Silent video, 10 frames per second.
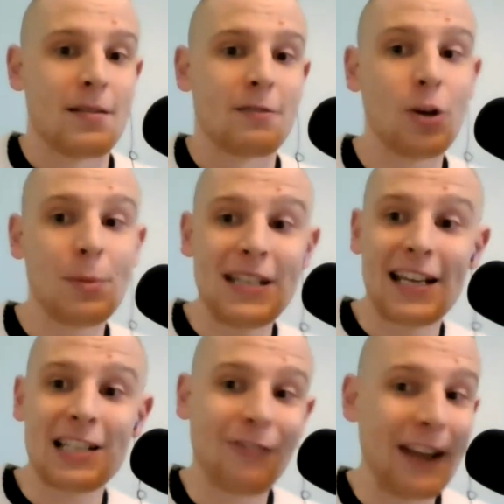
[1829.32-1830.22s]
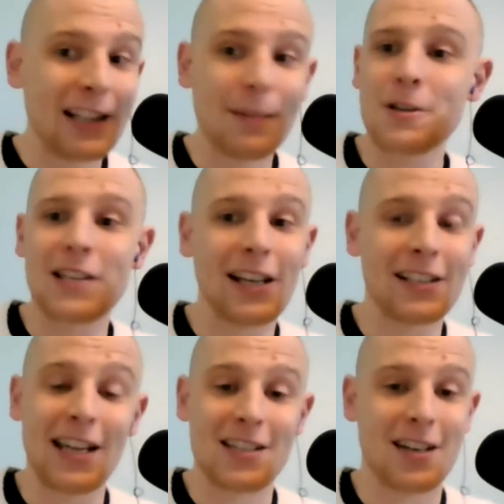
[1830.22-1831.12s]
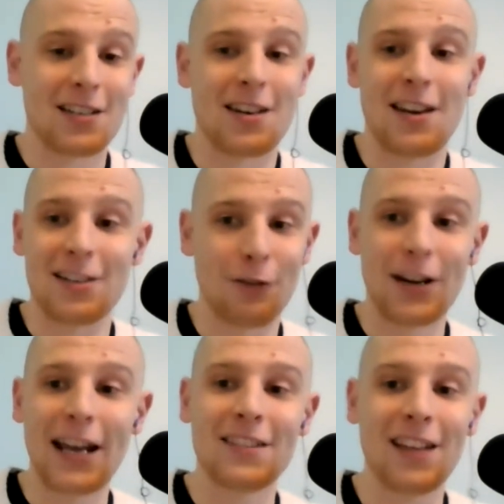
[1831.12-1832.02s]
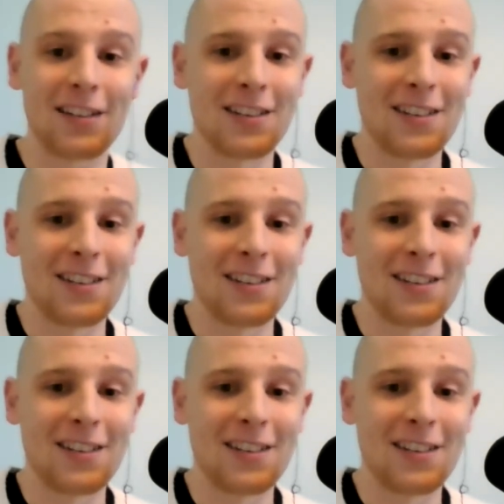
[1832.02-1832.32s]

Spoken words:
Ruben Diaz failed the Mo Salah test yesterday. Don't forget that.